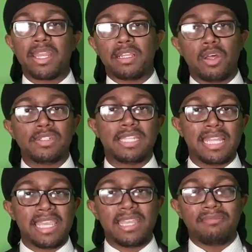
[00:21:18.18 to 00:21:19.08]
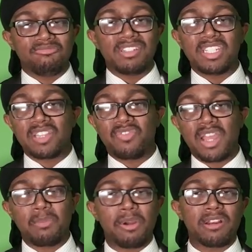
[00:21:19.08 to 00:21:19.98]
close to the end, this is the final
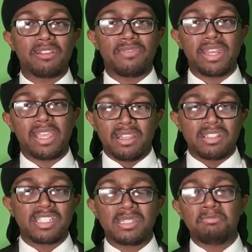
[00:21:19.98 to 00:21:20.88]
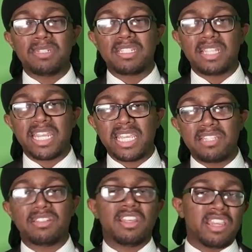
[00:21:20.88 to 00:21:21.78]
part of the video. Just some
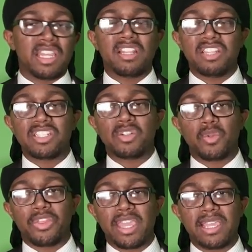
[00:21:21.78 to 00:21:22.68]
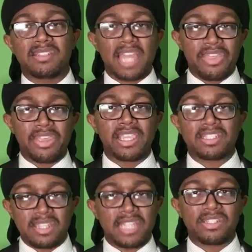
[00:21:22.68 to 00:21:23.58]
miscellaneous and additional things I think is
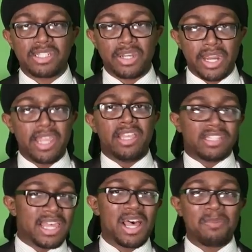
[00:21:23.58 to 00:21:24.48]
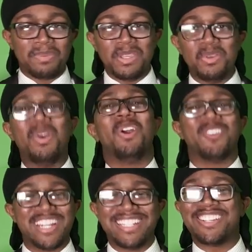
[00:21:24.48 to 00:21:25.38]
necessary to help you
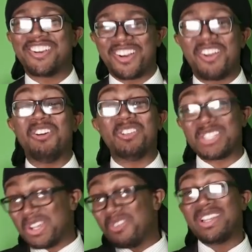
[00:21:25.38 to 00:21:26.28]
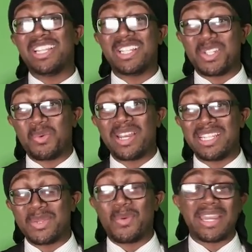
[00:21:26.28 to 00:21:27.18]
reach your goals going into twenty
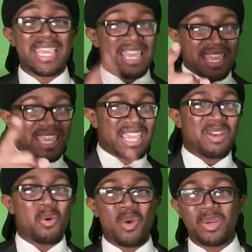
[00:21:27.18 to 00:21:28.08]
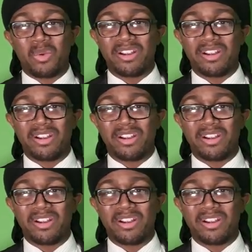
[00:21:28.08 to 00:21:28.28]
twenty and onward.